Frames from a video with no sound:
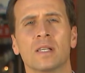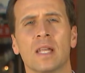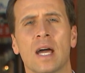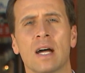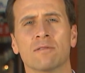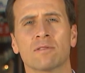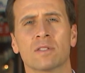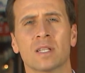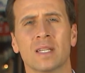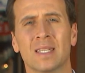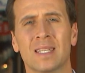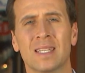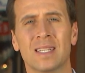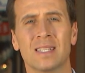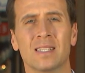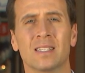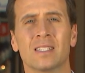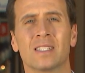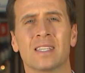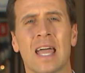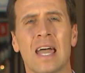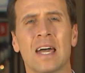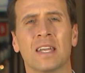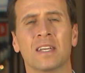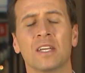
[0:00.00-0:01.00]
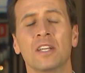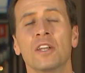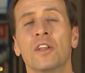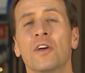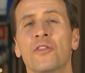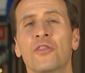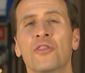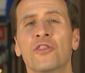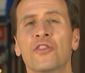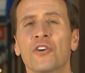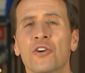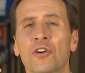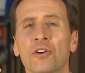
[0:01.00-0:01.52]
announced that it is adding
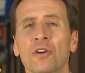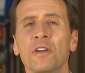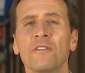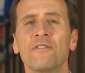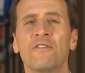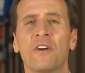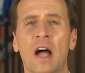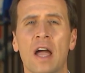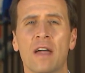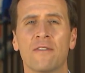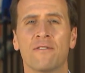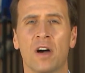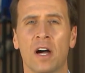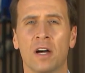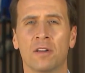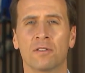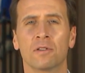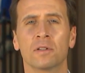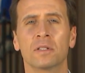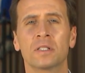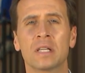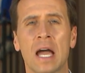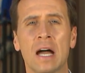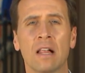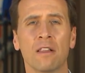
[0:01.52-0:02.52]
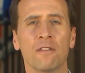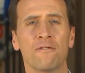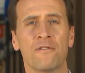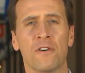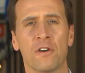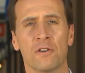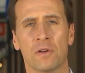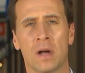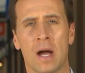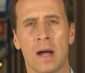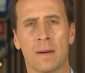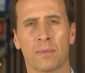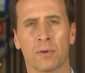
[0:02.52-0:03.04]
3,500
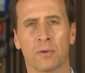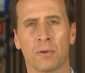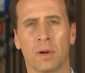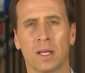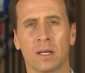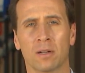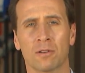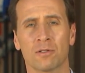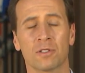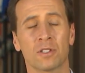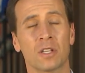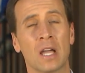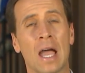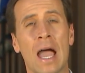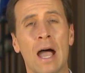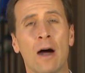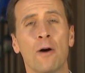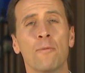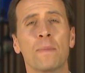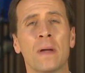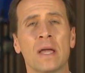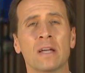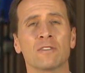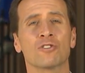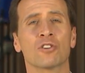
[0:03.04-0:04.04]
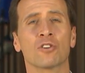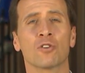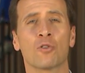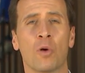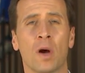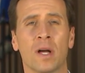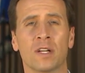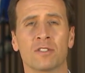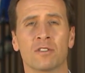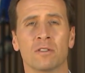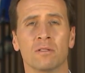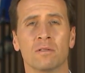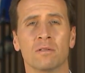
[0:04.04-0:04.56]
telephone operators to help answer
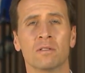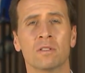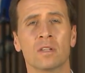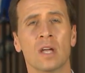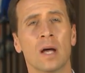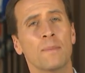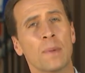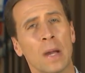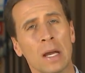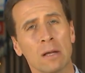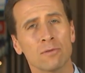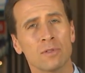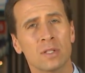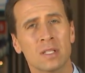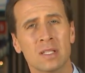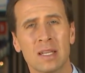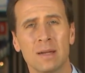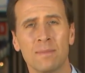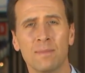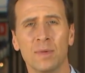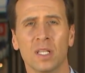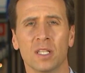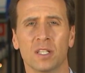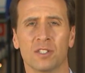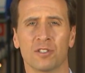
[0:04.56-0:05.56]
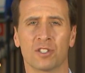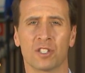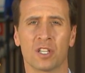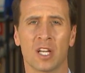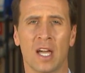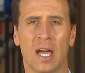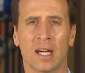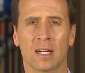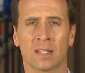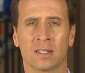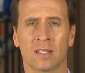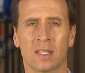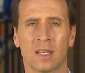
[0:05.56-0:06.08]
questions about stimulus
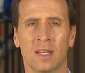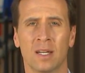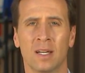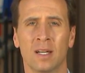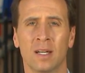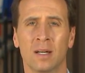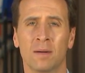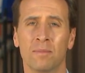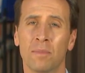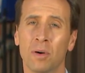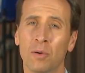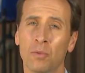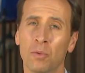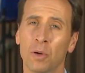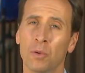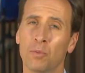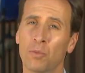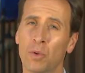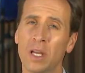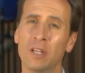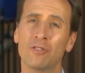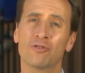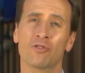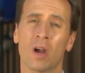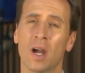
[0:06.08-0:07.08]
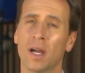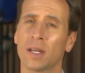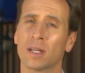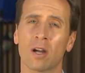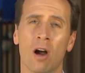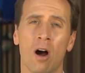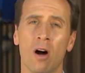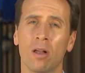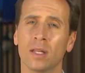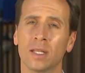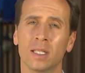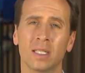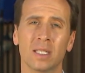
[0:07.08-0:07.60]
checks. But when we tried
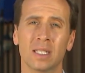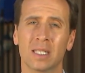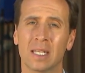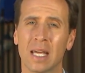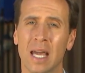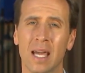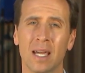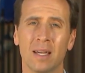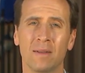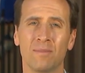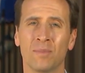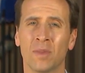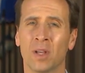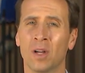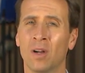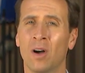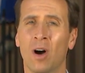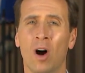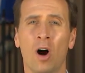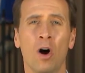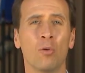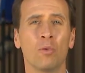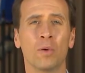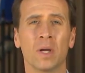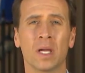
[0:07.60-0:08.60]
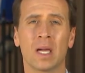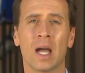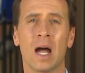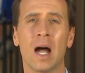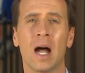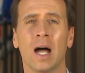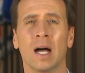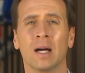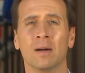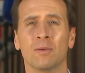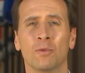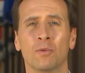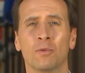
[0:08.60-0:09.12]
calling today, all we
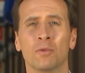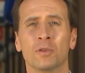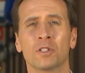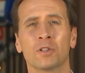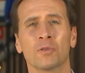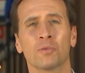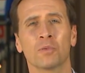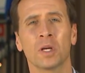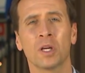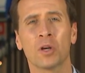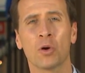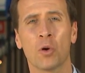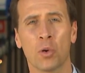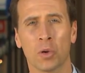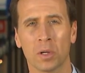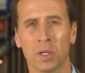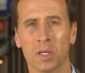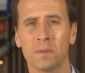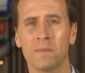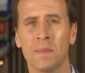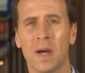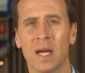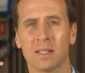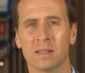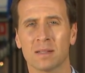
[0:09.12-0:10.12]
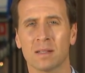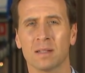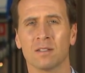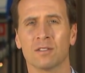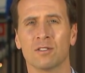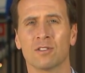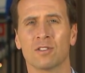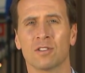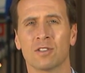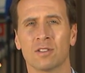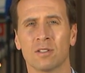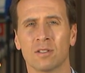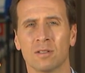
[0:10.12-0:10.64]
got was a recorded
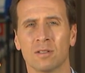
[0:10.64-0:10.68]
message